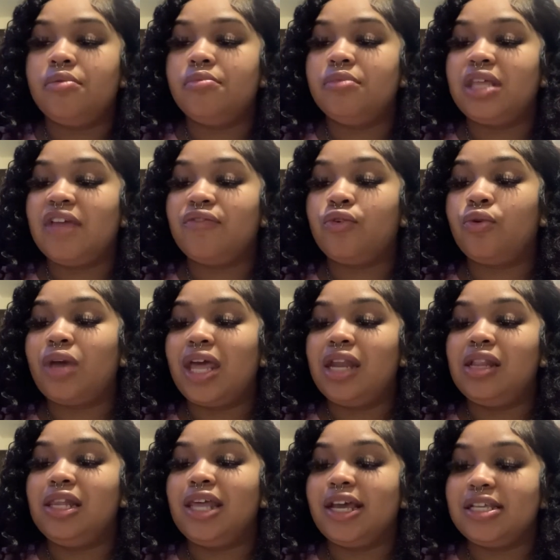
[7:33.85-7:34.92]
they've
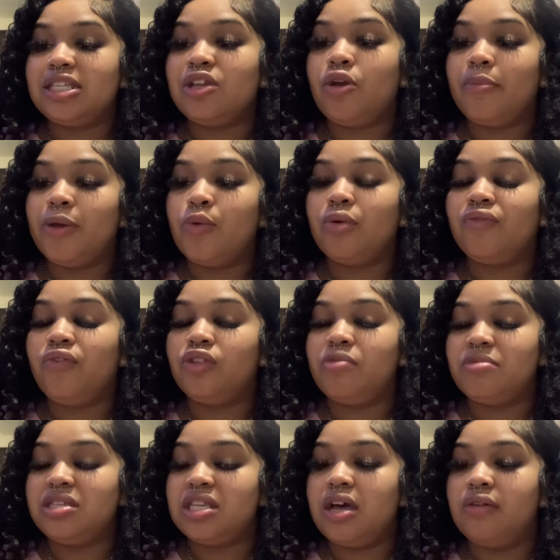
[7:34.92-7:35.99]
created a legacy or built one for
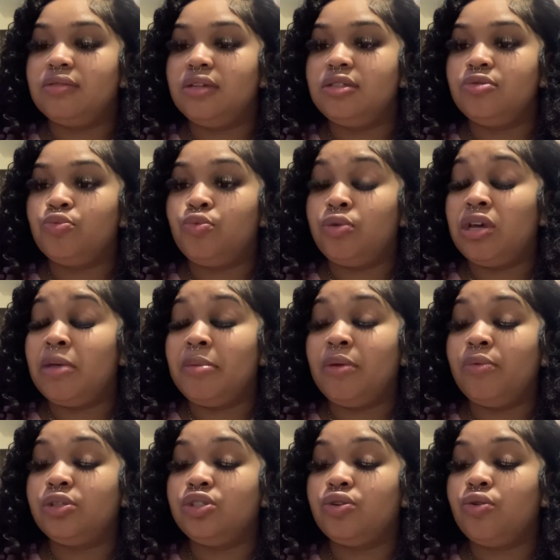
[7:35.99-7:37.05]
themselves. This could be
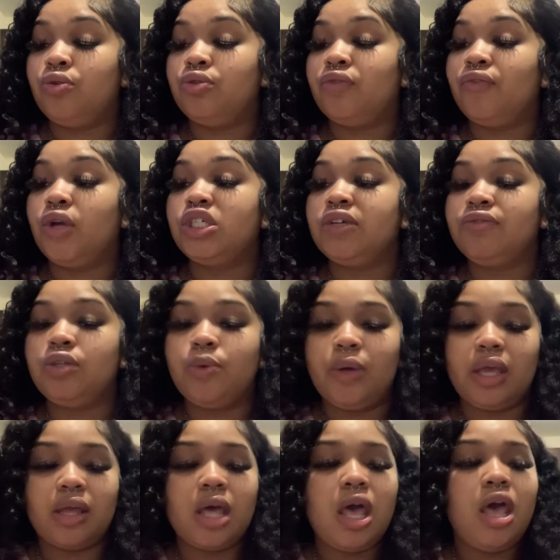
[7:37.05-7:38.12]
what you're on the verge of
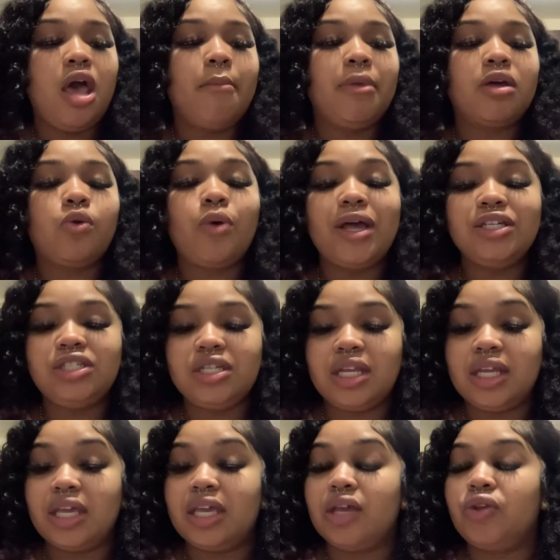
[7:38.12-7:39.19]
doing. But
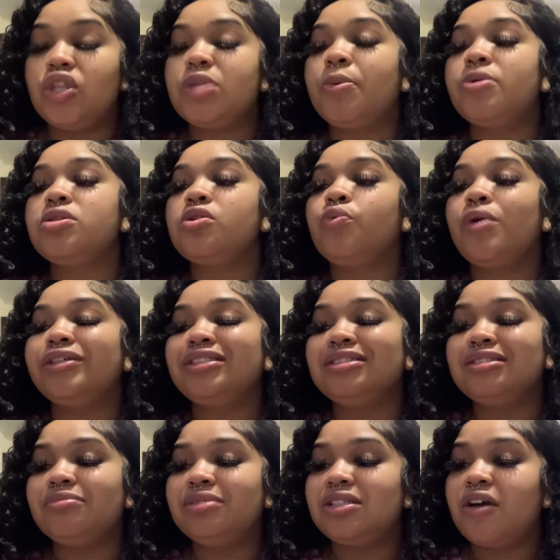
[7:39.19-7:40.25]
questioning here, this person
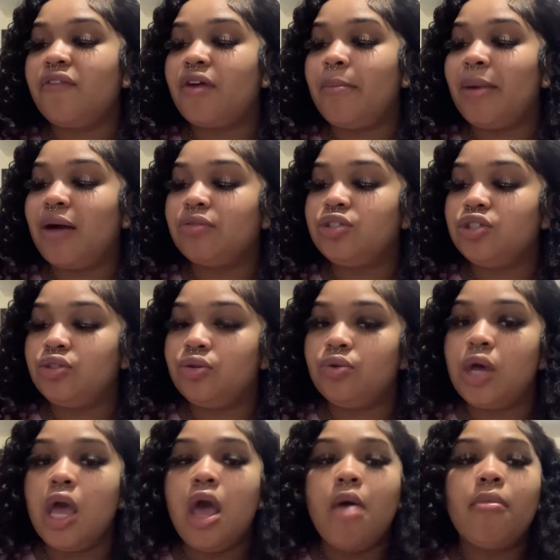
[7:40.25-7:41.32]
questions themselves about you,
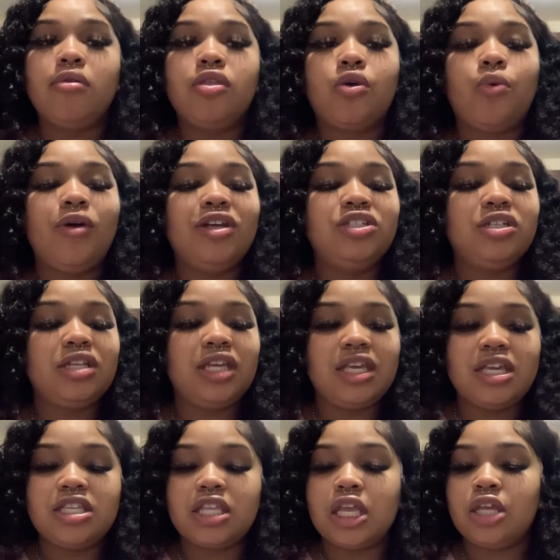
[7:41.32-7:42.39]
but the question
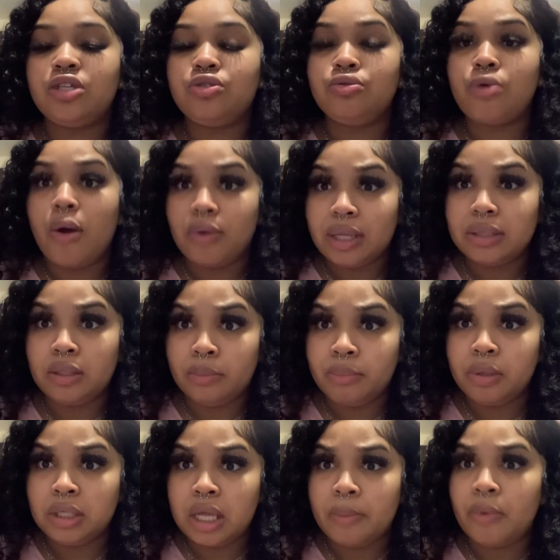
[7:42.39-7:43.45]
is you gonna let them
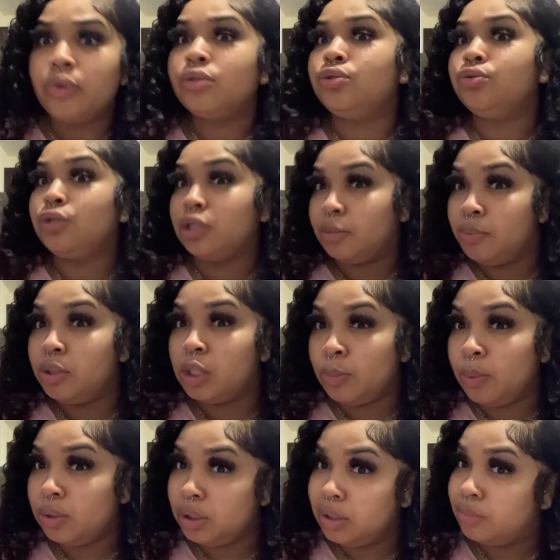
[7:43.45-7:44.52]
pull up, or is you gonna pull
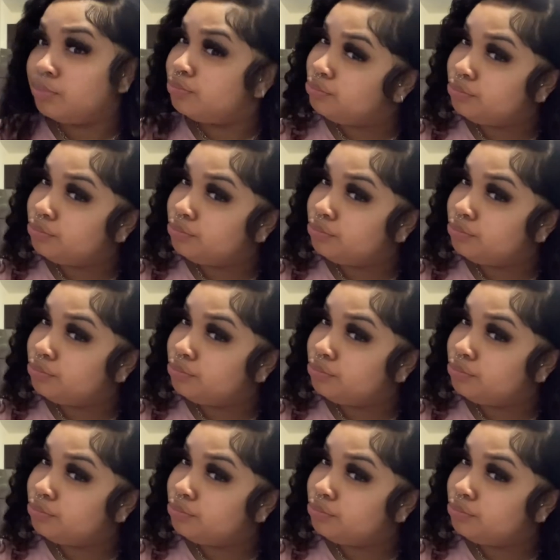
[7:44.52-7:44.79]
up on them?